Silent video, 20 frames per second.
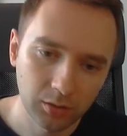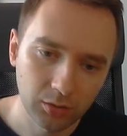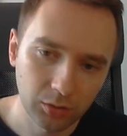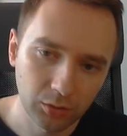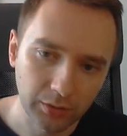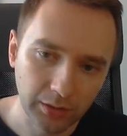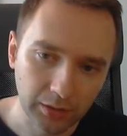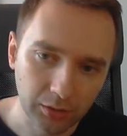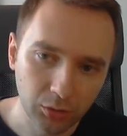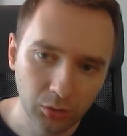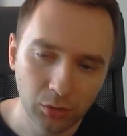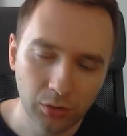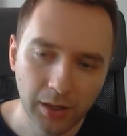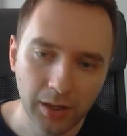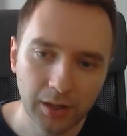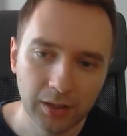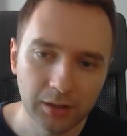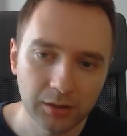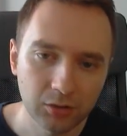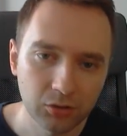you can go
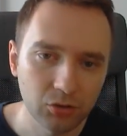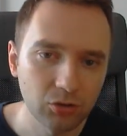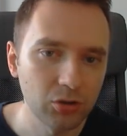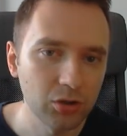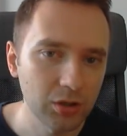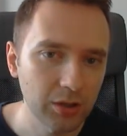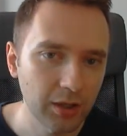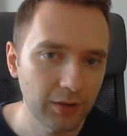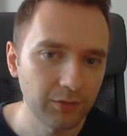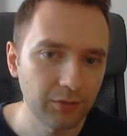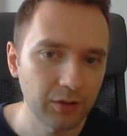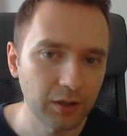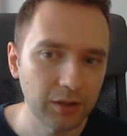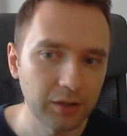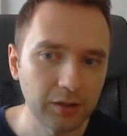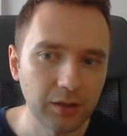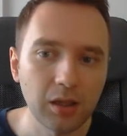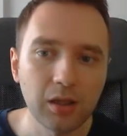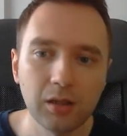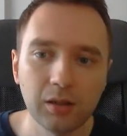ahead, just have the
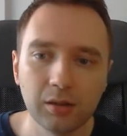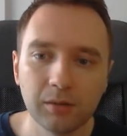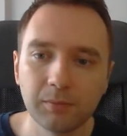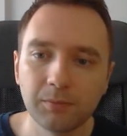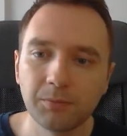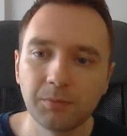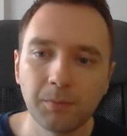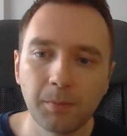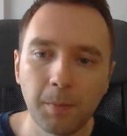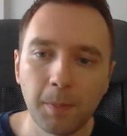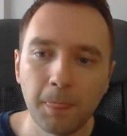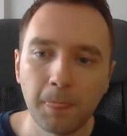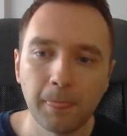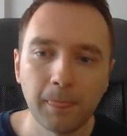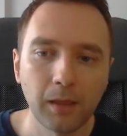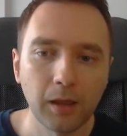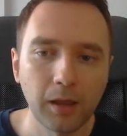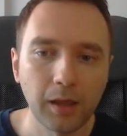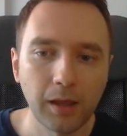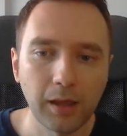right key,
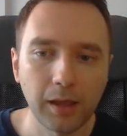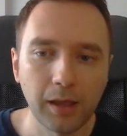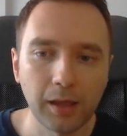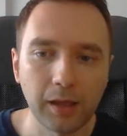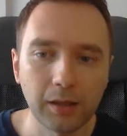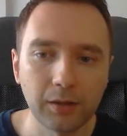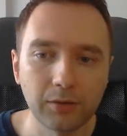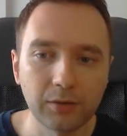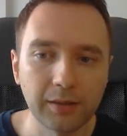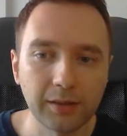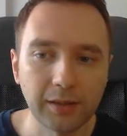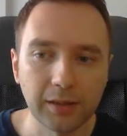and the